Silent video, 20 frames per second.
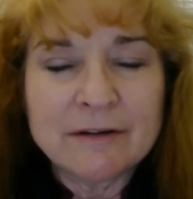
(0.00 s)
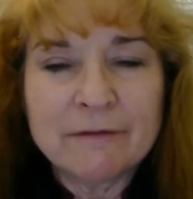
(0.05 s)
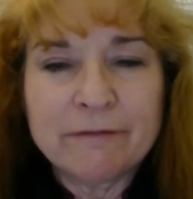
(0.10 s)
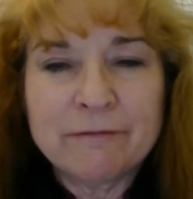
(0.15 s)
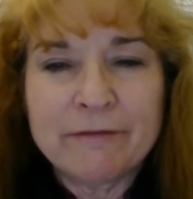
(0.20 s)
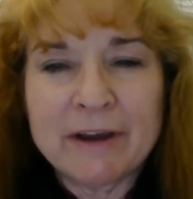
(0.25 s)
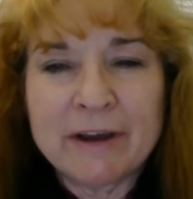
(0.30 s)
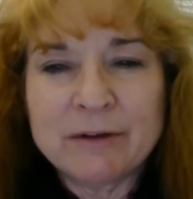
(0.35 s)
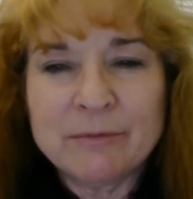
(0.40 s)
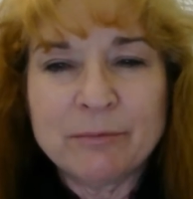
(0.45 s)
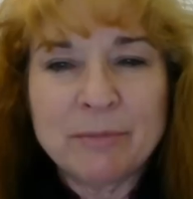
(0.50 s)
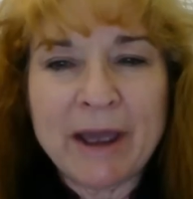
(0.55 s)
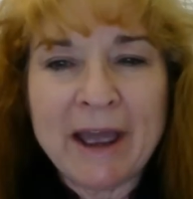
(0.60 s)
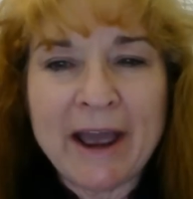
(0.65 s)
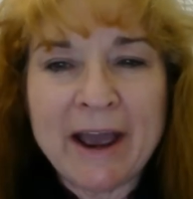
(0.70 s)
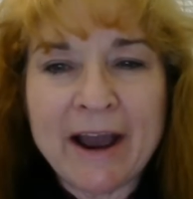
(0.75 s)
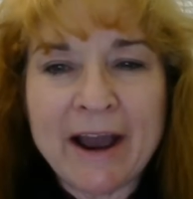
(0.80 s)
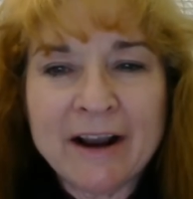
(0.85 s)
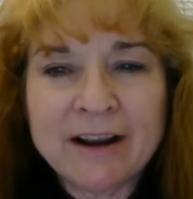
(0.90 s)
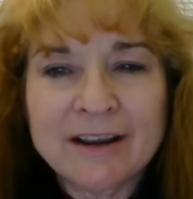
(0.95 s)
fed
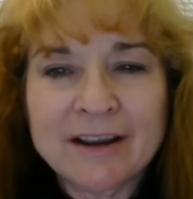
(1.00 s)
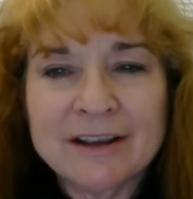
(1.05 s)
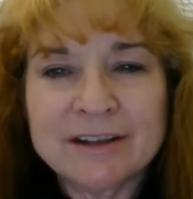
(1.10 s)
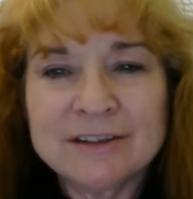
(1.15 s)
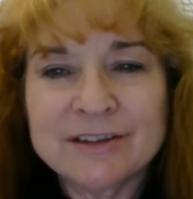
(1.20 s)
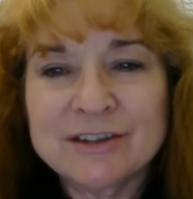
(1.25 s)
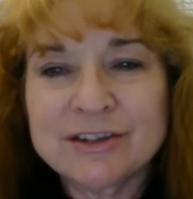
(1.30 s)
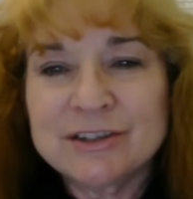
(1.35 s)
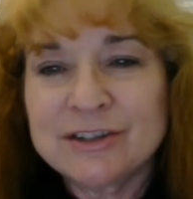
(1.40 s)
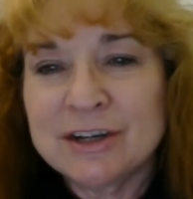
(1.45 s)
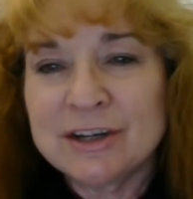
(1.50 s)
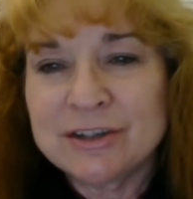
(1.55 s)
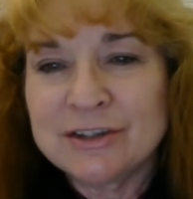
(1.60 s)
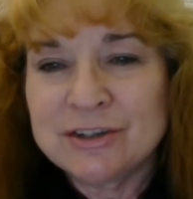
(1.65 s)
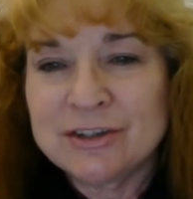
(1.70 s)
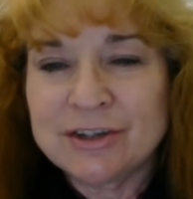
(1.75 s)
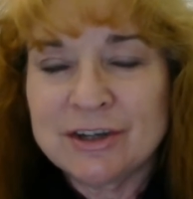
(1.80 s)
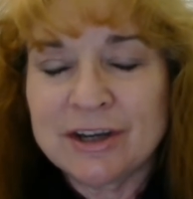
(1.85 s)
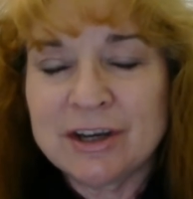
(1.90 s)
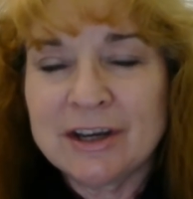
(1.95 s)
back and
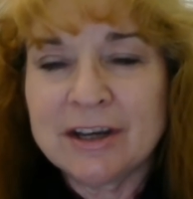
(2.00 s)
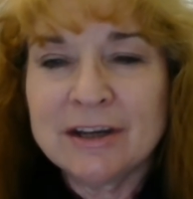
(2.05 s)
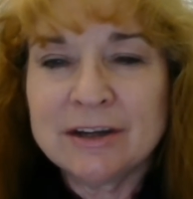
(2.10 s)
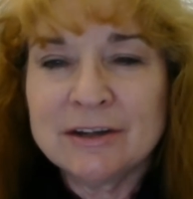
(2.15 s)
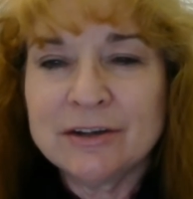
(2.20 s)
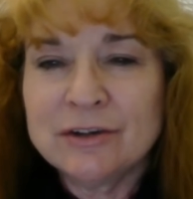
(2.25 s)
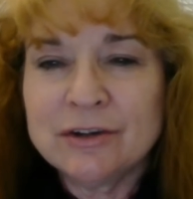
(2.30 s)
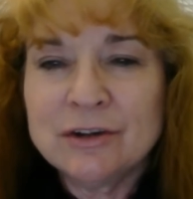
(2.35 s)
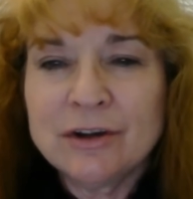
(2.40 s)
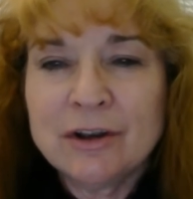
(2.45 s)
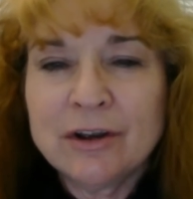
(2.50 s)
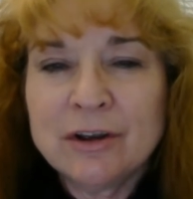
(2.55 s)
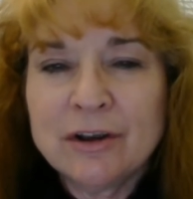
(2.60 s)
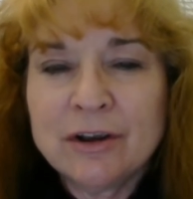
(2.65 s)
stitched in